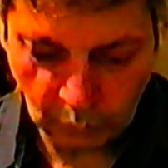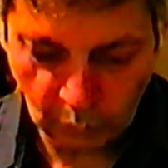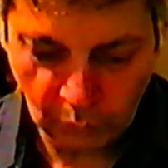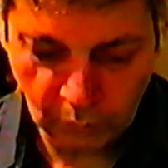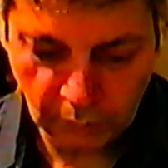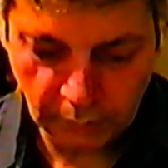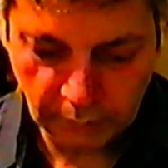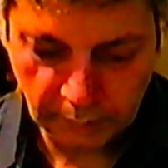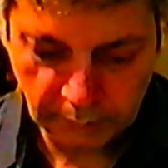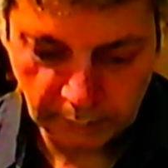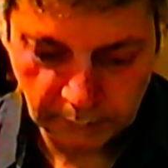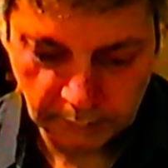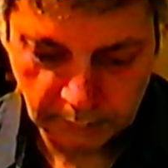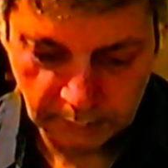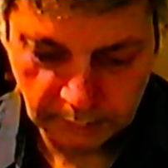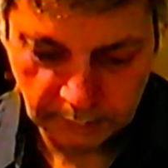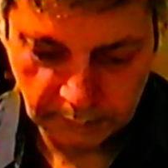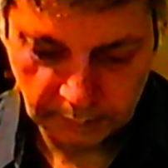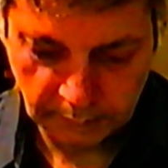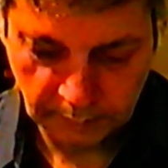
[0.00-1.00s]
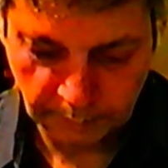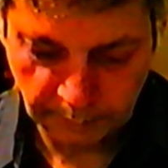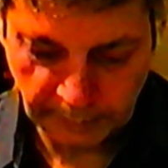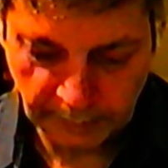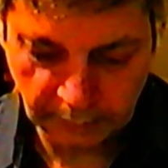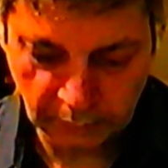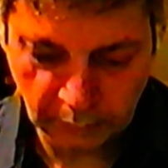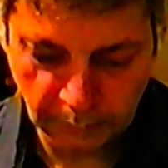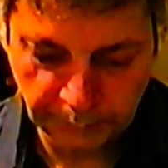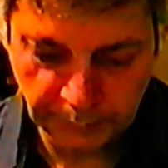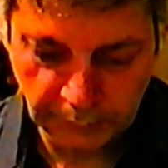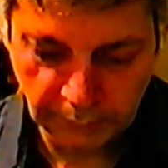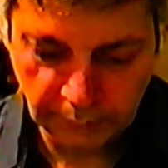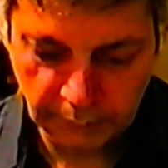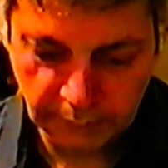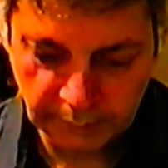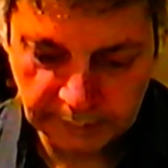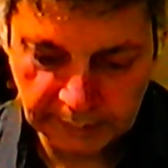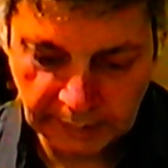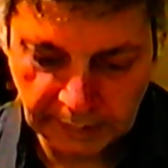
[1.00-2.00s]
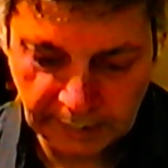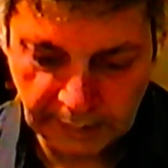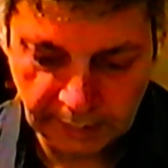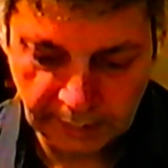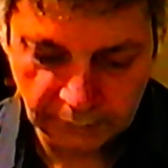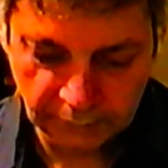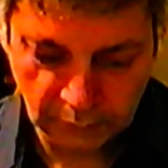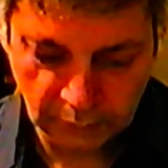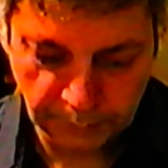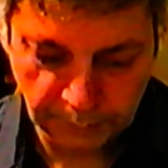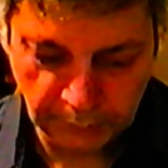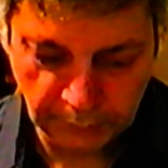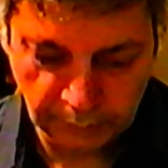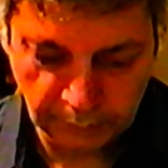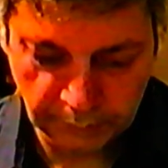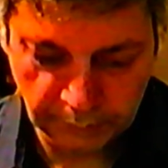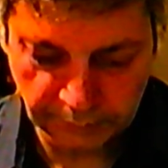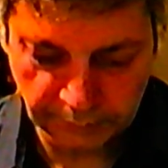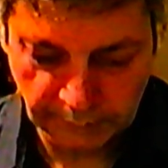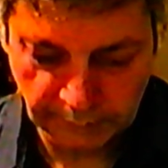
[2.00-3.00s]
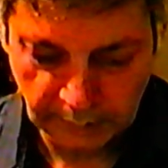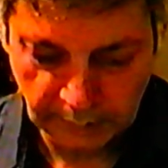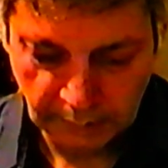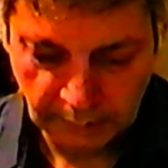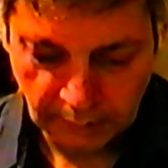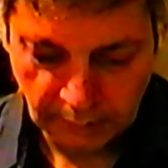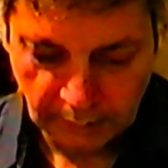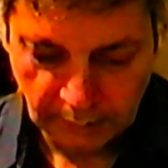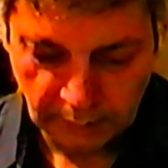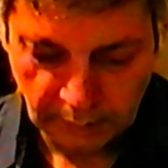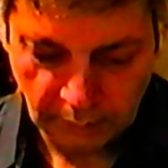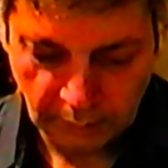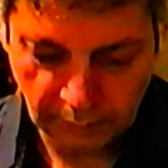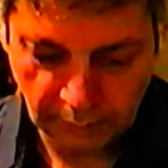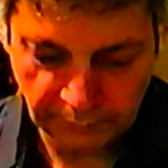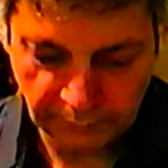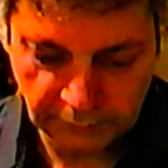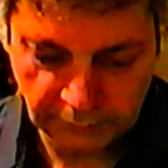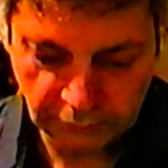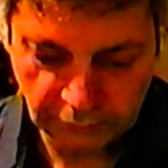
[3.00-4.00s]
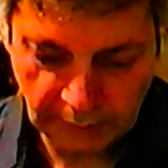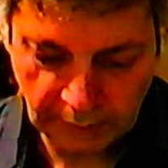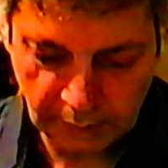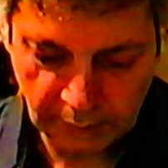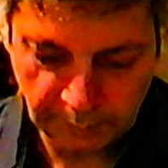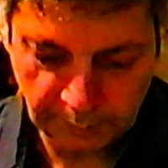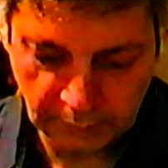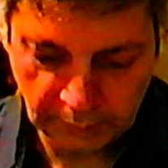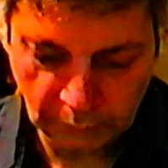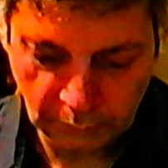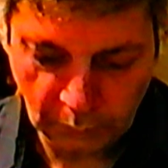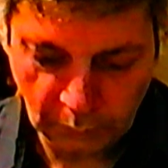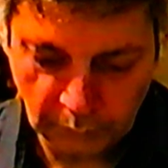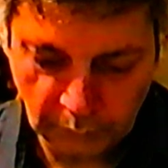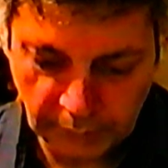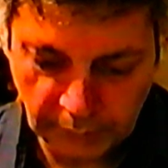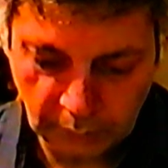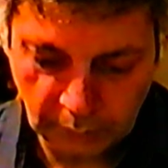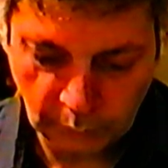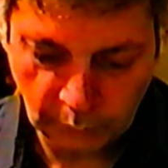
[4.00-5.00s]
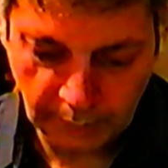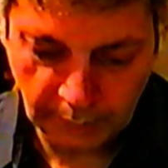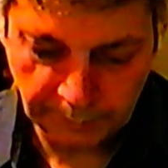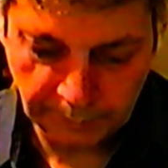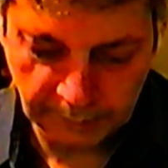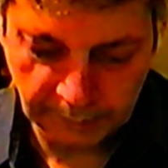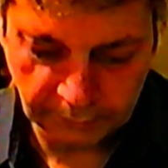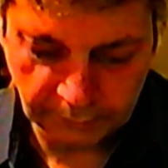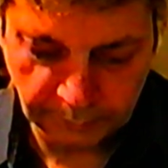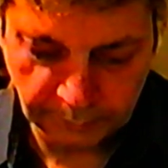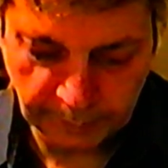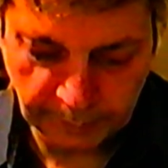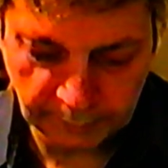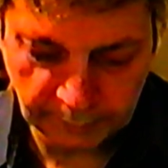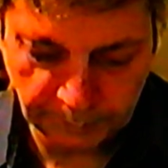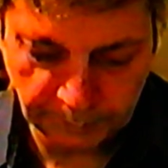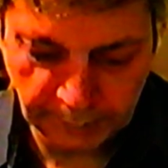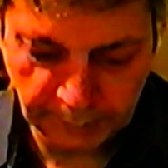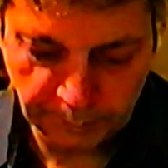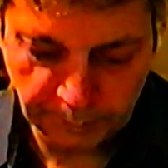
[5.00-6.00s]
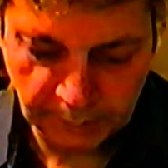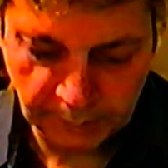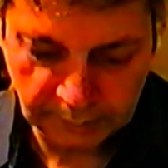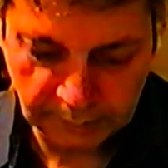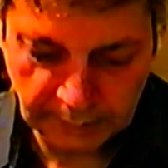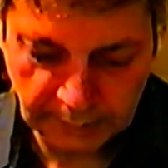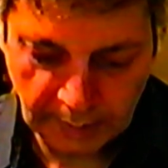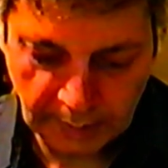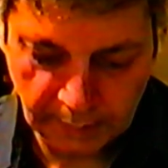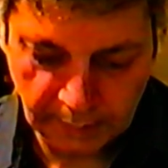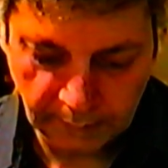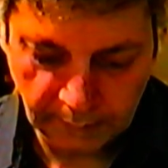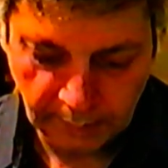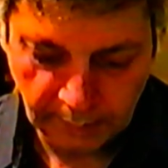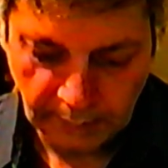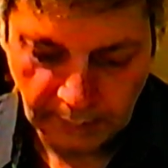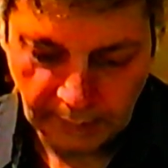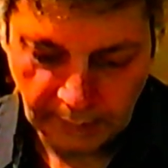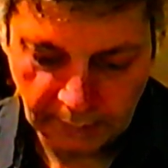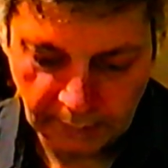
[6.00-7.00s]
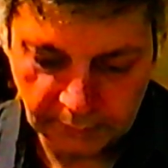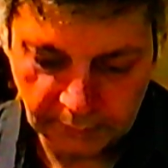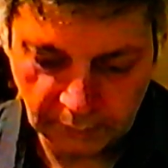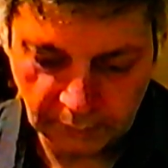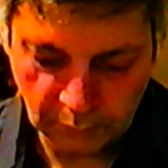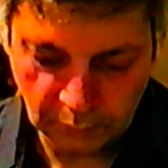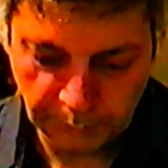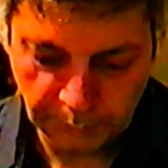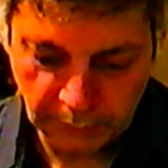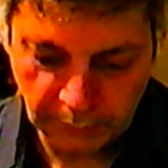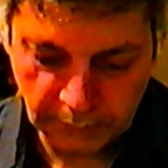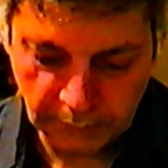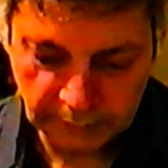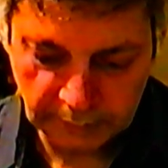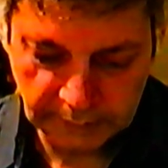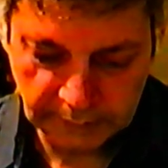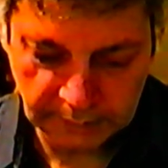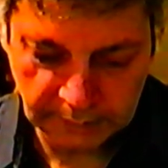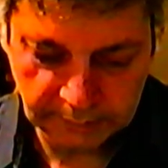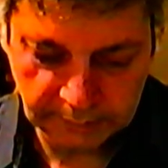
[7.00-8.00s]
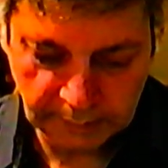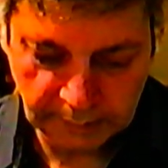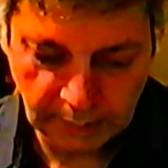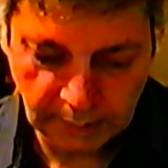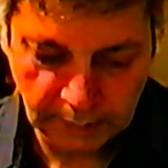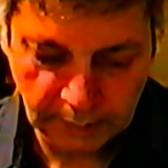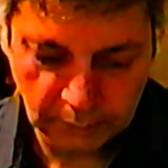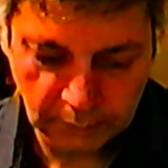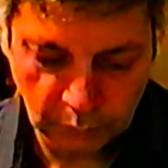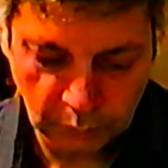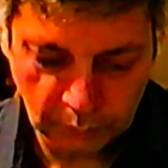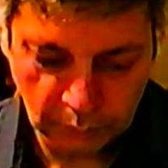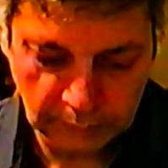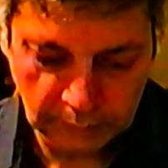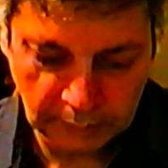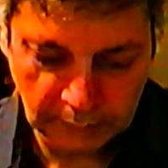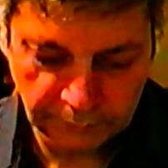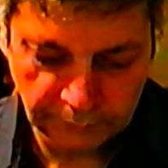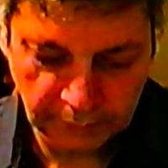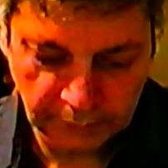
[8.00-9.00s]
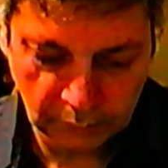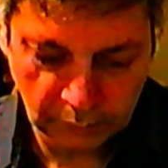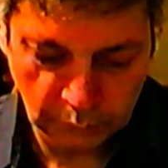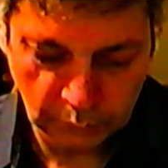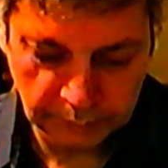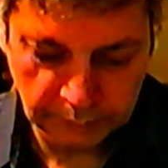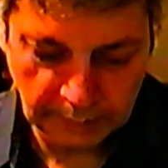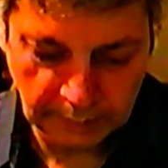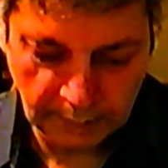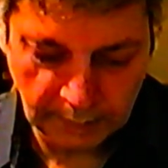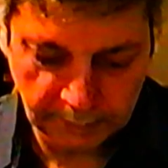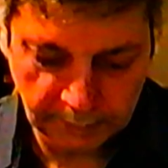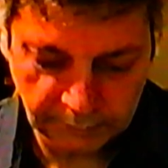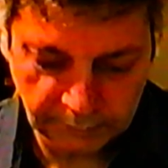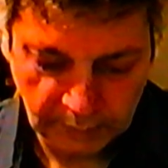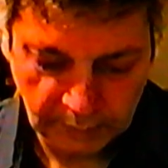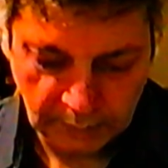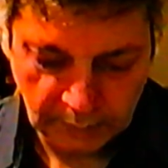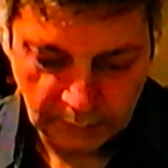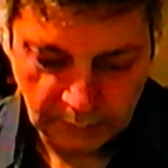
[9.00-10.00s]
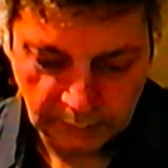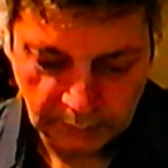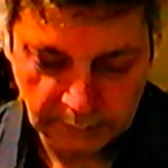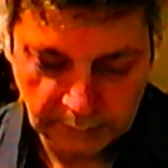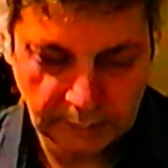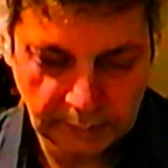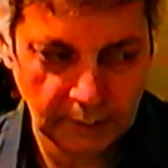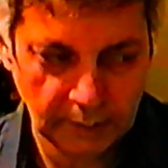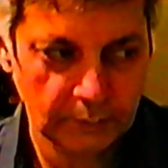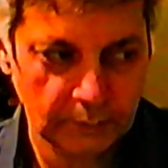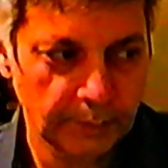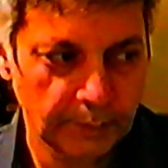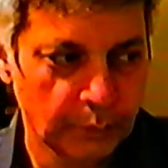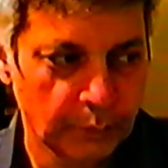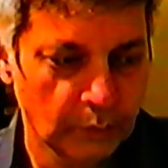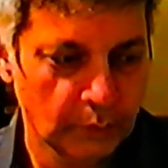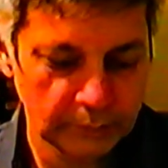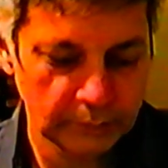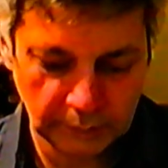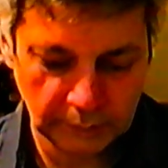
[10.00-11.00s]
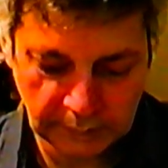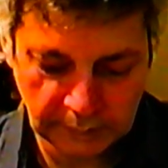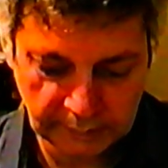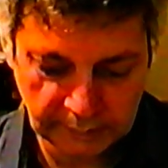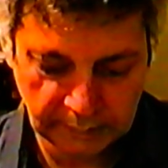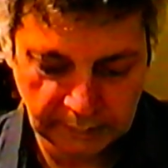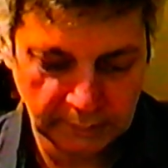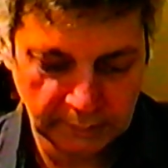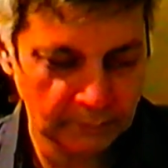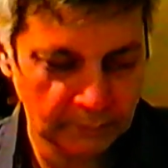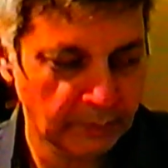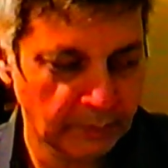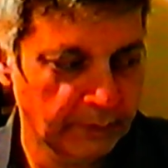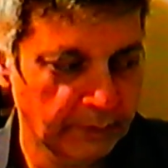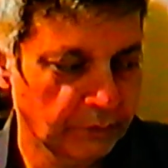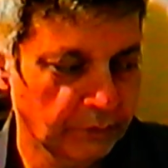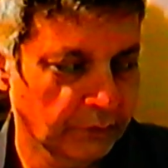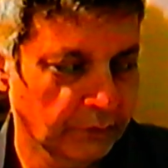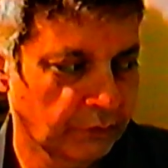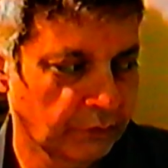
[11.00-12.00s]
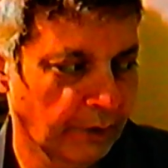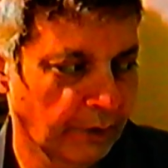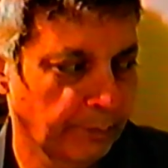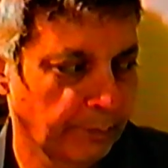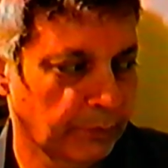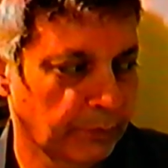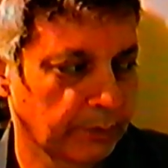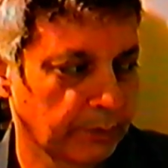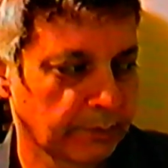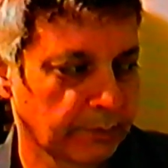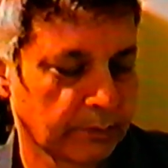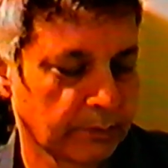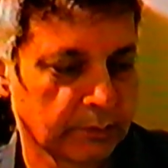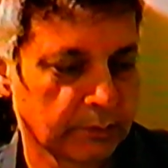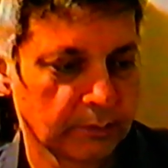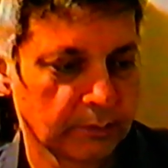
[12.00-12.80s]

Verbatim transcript: war by computers against computers of each enemy no real weapons but people die as the computers decide who lives and who dies they report to disintegration chambers